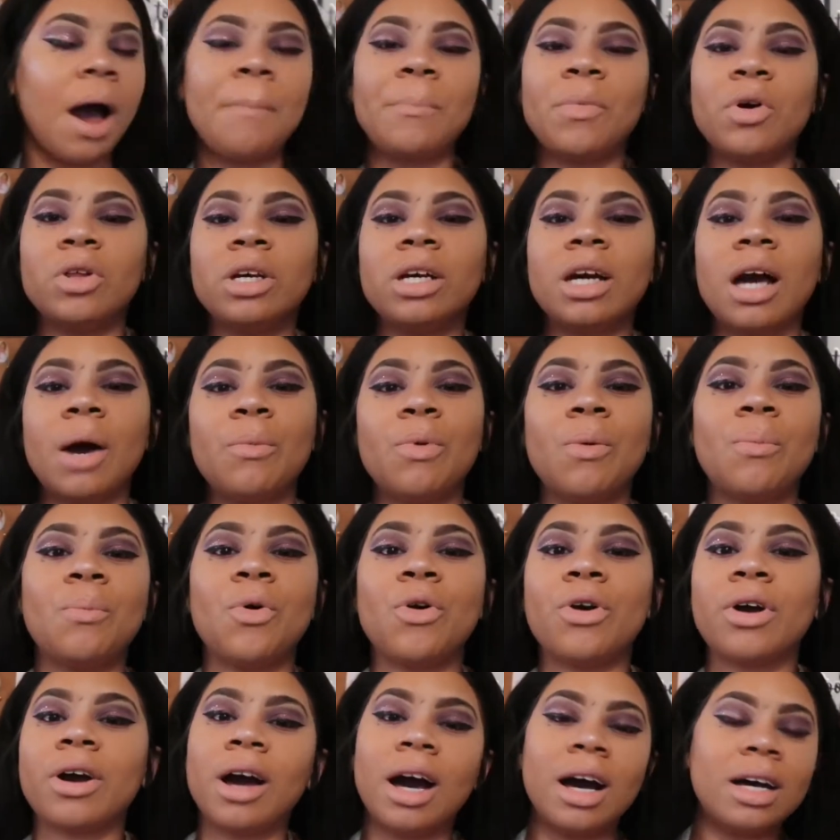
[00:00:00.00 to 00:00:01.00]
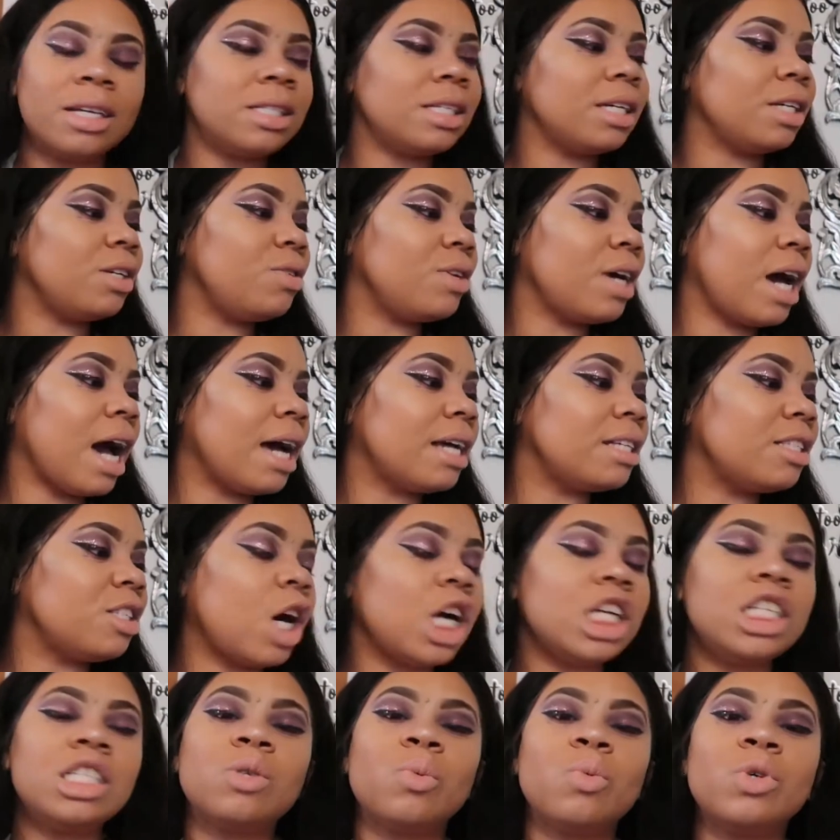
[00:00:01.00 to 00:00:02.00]
i'm gonna come with more content you guys so
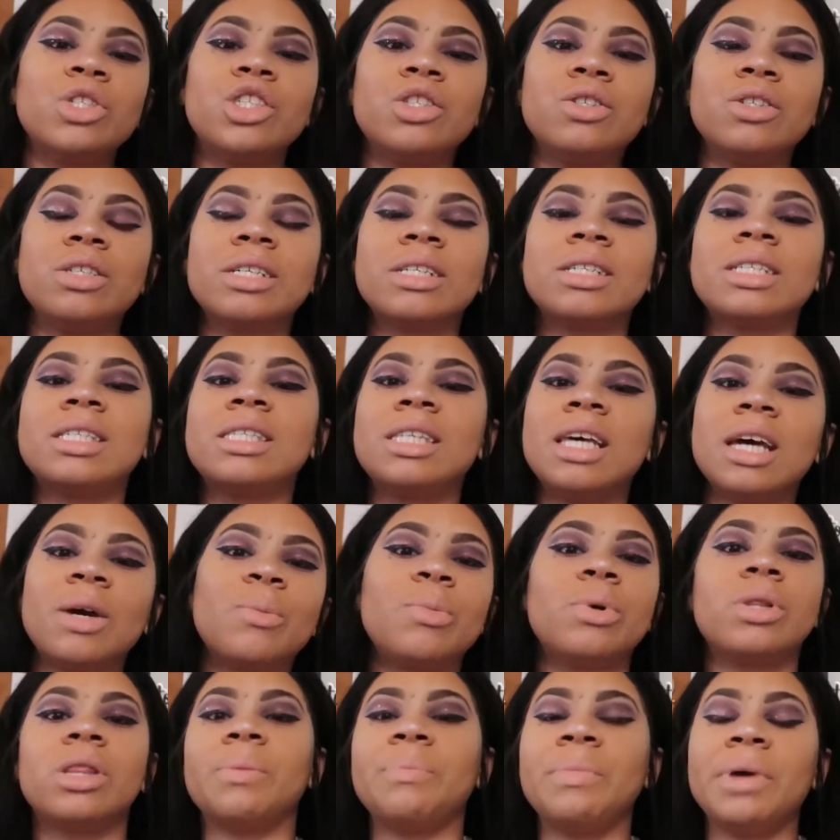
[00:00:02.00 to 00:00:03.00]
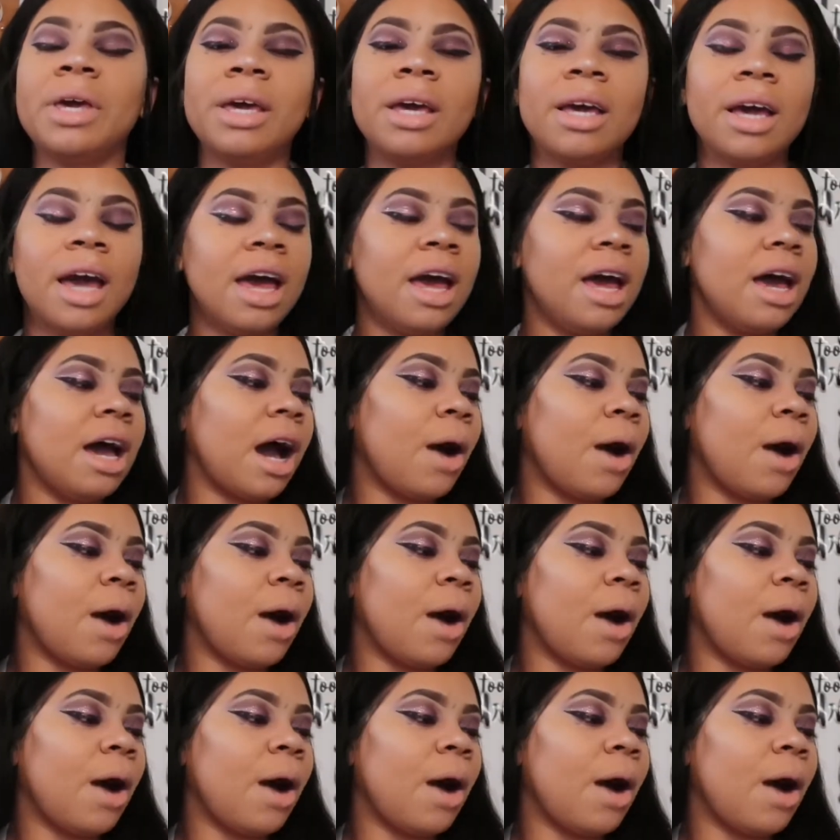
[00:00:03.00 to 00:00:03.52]
i just want you to stick with me